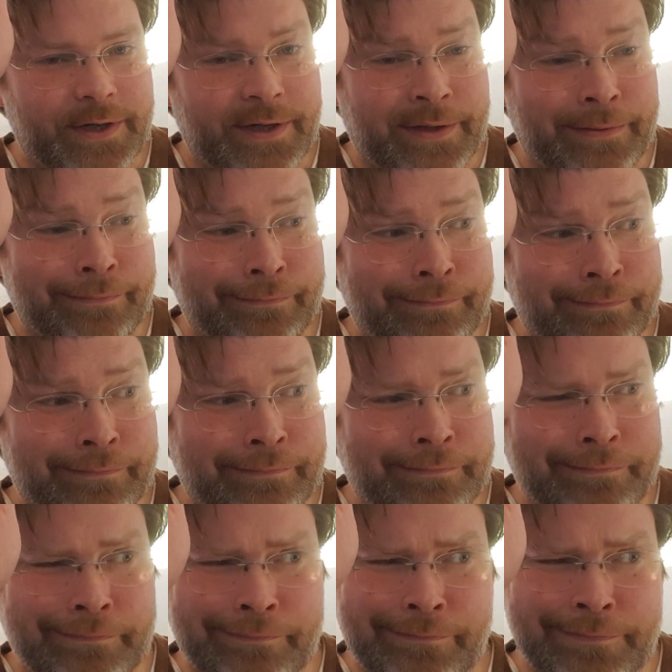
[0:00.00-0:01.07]
it
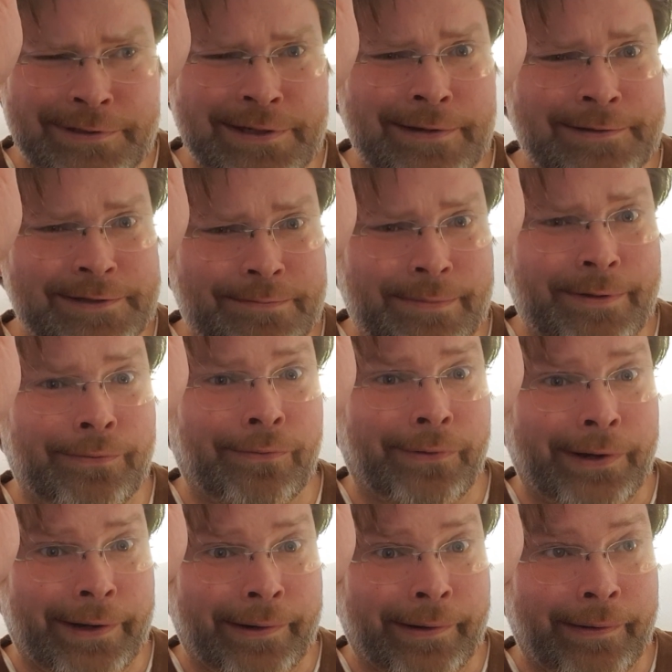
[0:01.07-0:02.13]
sounds a bit
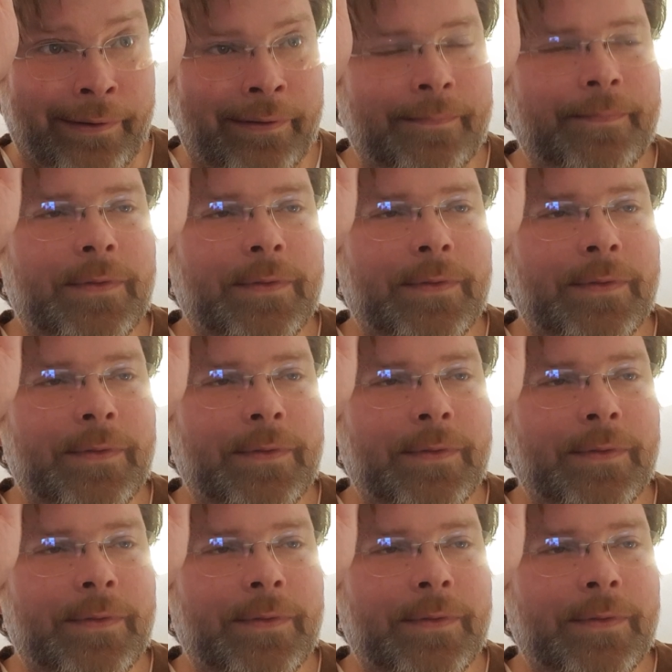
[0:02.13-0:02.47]
weird.